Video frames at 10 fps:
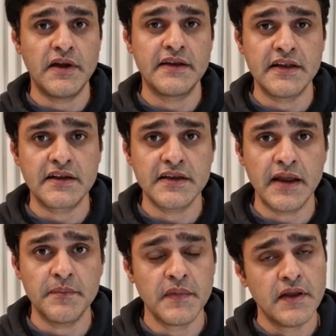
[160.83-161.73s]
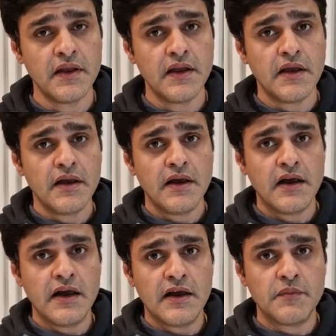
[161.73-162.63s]
that might take time.
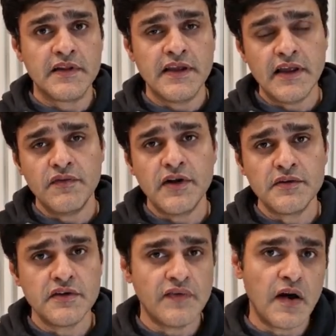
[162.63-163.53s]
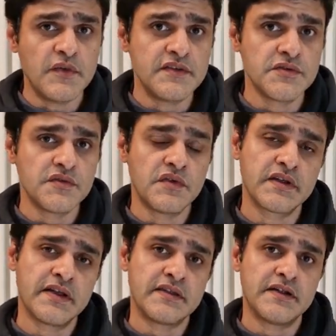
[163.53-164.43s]
But then I went to the pharmacists who were
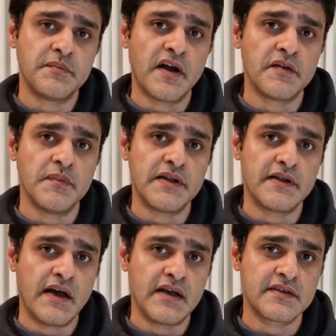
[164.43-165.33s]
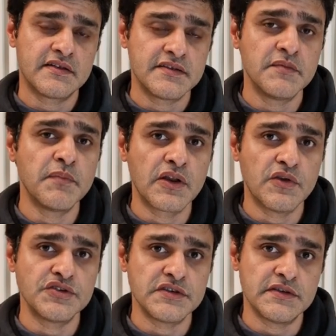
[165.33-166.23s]
working in the department and asked a simple
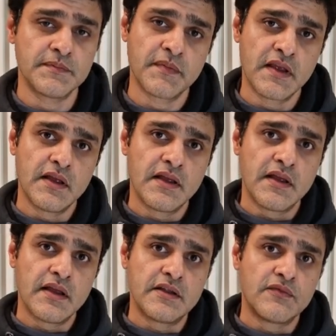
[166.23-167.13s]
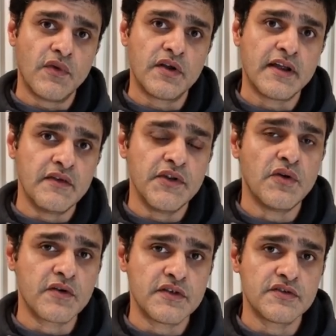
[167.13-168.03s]
question that what can we
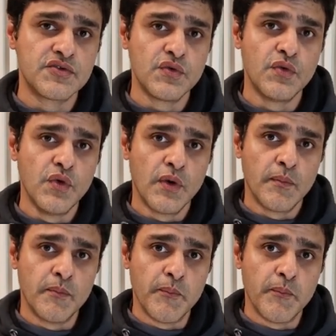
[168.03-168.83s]
doctors do